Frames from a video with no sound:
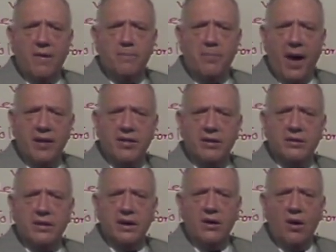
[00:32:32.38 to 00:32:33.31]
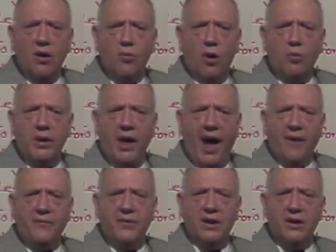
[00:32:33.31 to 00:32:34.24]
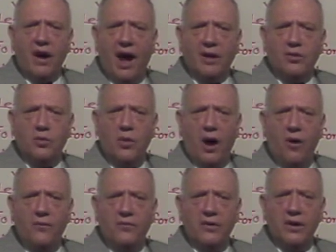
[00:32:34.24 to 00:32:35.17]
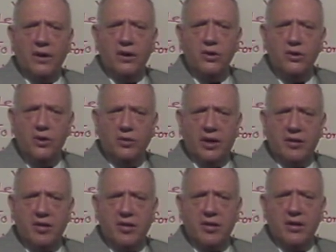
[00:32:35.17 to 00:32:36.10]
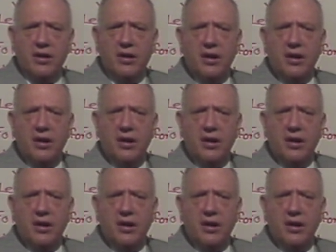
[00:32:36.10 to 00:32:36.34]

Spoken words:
Basically, what we have here are 12 units